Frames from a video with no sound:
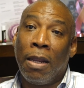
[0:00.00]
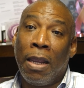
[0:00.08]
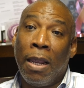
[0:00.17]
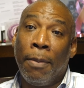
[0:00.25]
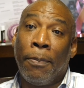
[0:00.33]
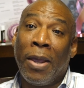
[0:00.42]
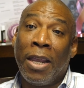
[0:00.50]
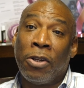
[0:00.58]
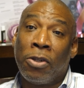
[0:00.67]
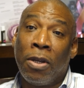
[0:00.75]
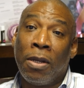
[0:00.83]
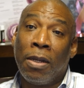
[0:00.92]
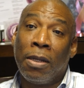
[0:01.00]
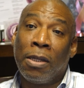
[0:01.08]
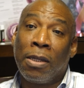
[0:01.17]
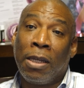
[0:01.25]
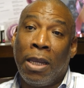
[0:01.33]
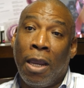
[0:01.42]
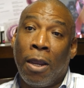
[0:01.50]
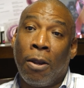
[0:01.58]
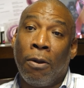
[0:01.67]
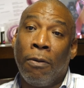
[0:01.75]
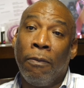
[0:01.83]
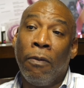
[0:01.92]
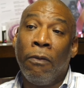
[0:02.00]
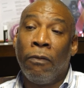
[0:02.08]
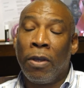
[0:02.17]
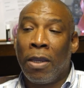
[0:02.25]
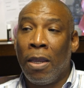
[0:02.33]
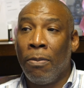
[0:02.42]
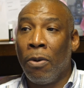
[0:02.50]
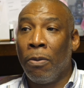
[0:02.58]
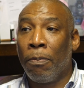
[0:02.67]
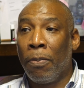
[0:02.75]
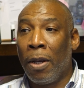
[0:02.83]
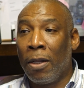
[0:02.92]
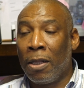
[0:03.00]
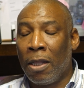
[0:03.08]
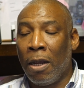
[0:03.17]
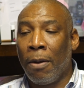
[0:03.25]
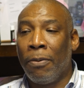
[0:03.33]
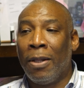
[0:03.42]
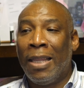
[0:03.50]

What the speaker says: inpatient care for chemotherapy.